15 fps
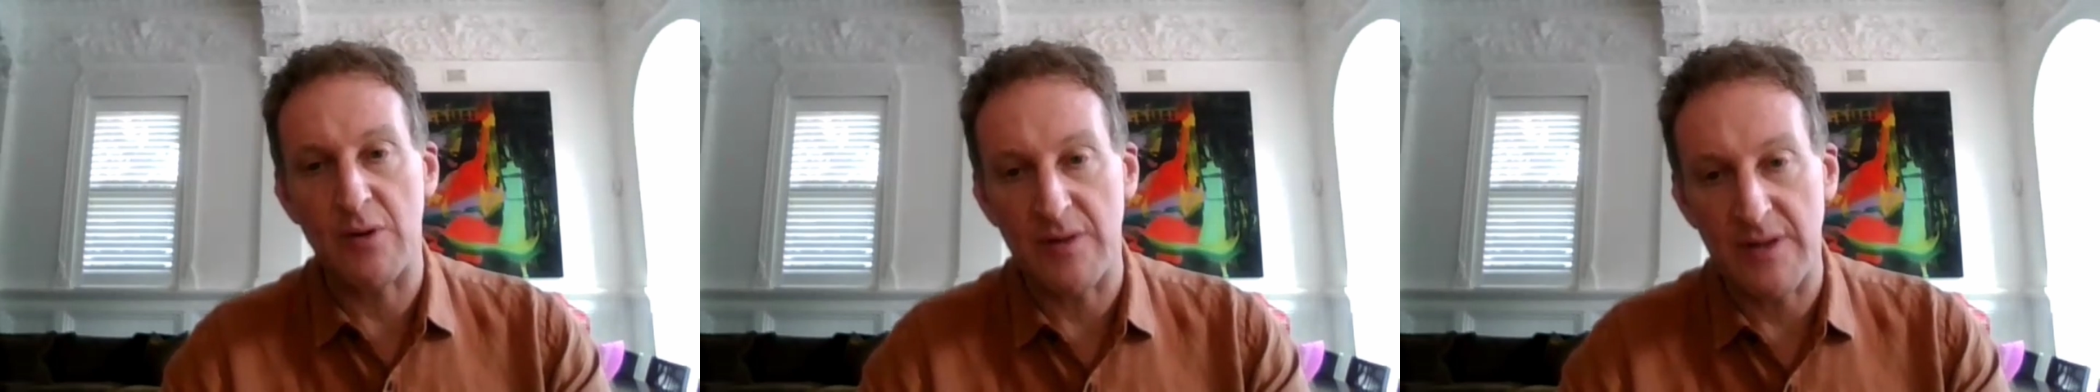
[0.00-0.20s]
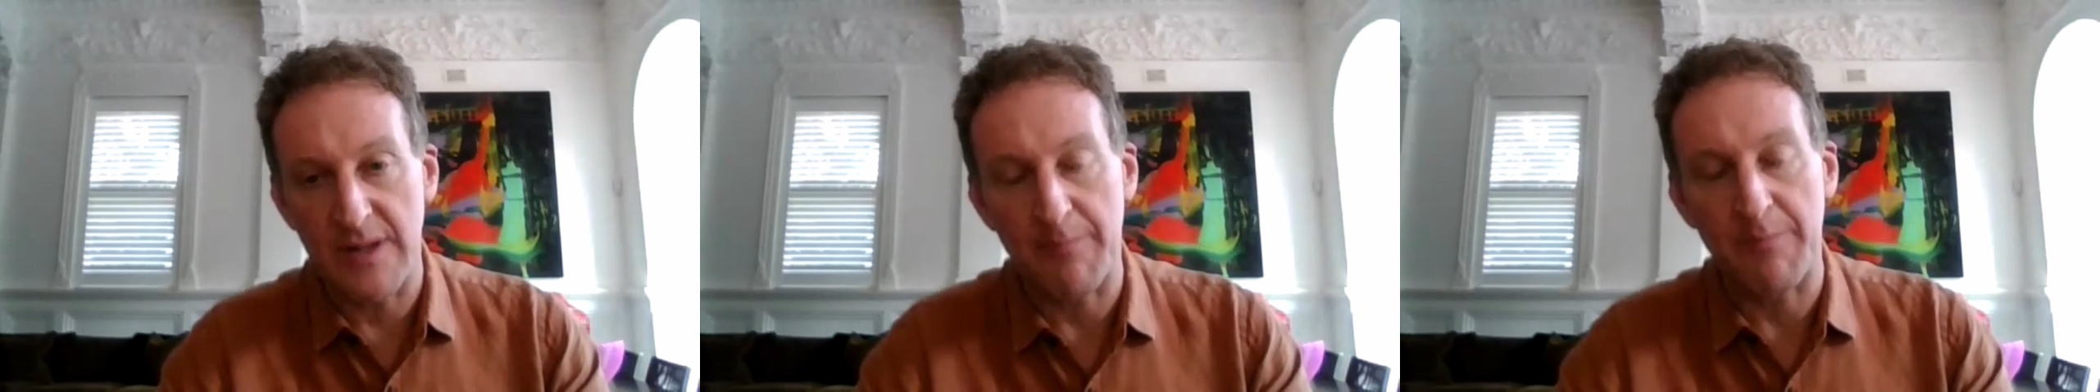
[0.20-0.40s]

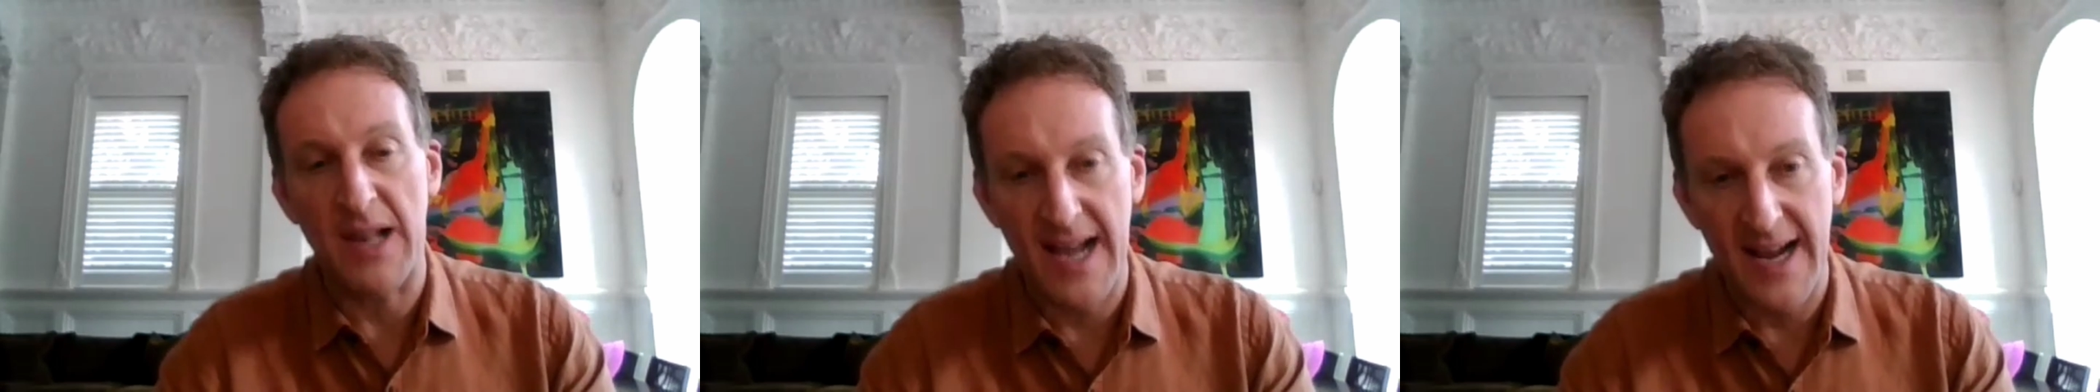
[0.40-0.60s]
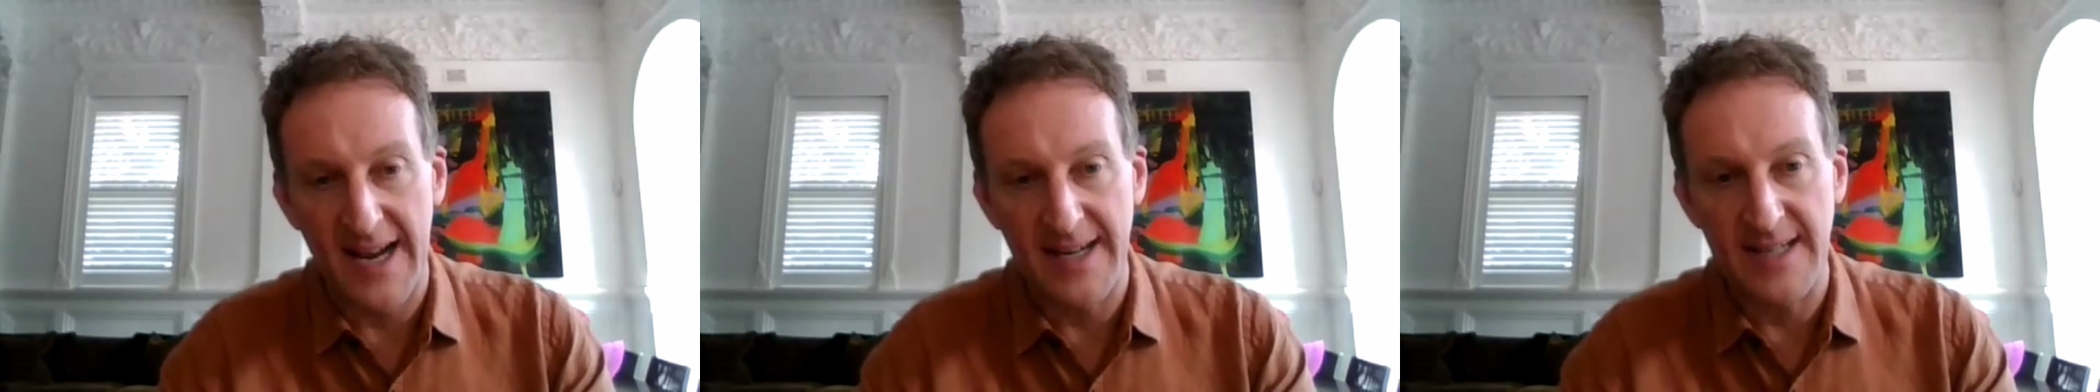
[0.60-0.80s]
we're in the
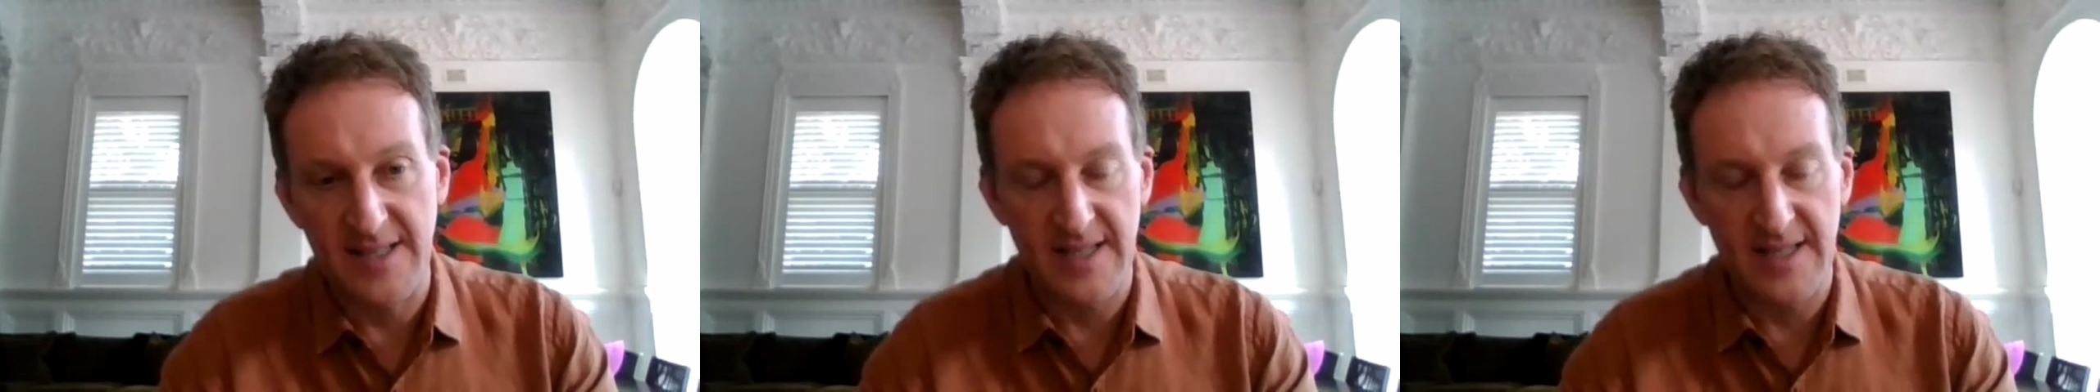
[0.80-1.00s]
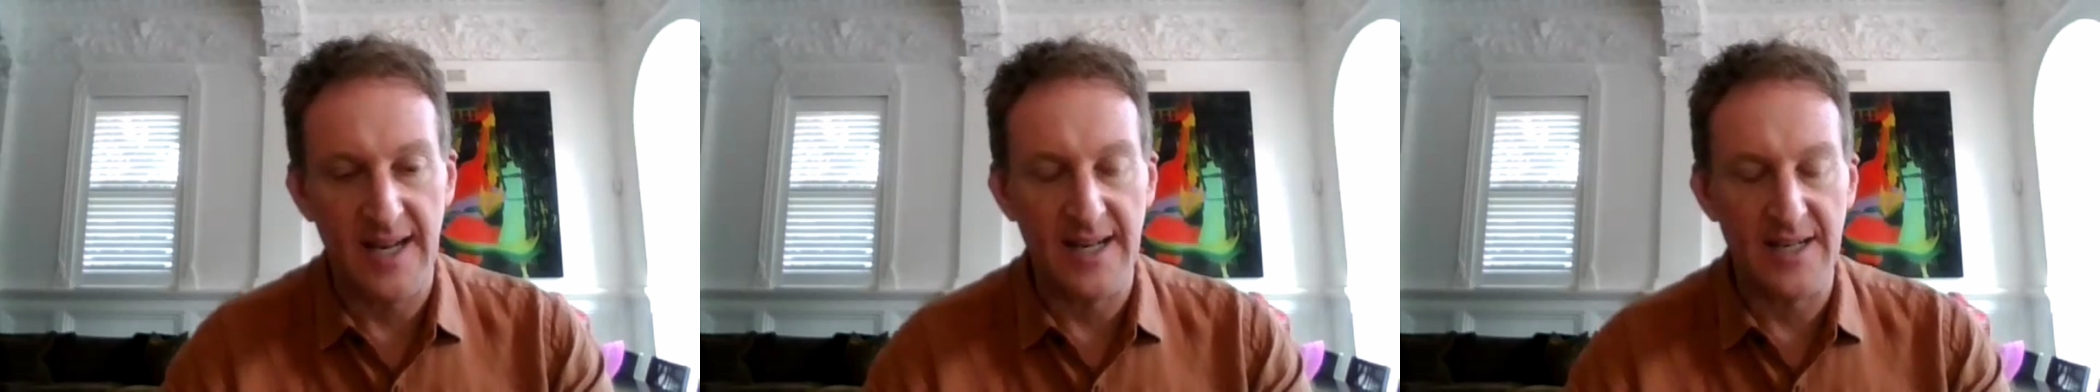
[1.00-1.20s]
planning
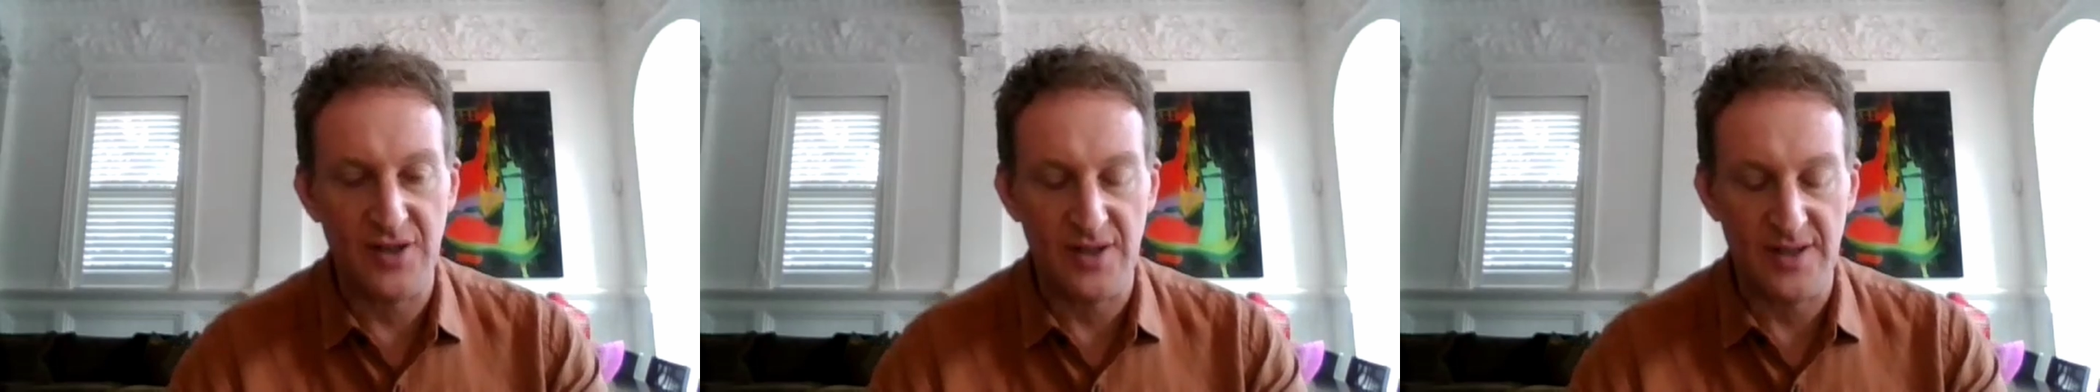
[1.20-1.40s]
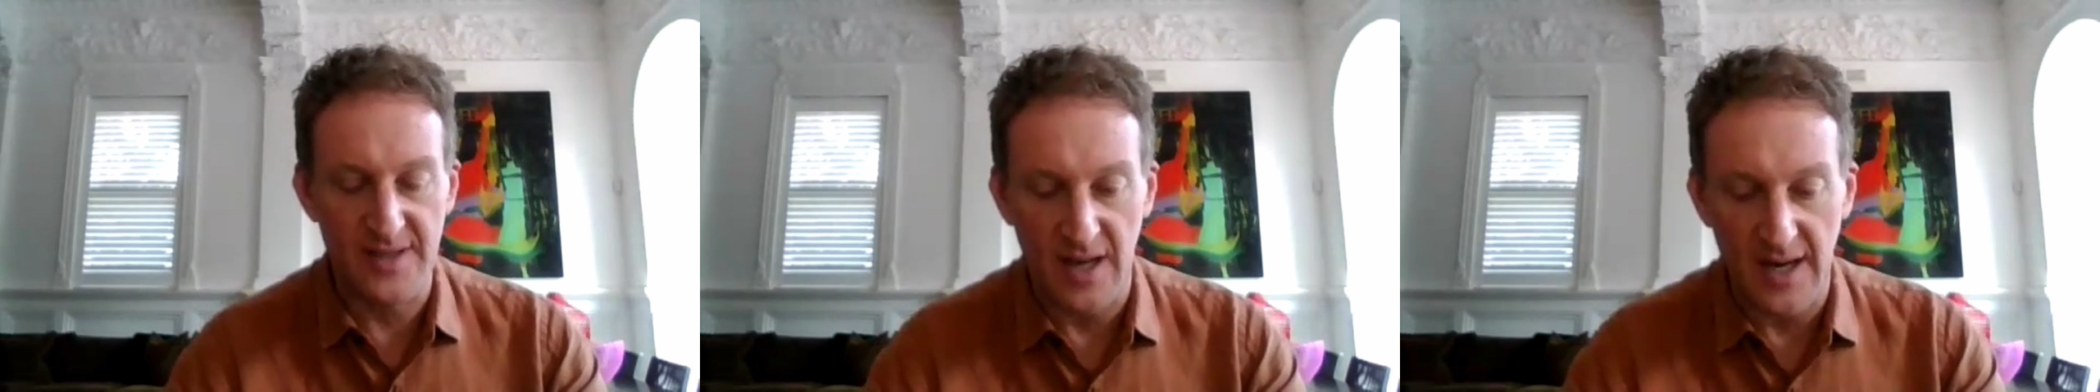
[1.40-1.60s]
stages,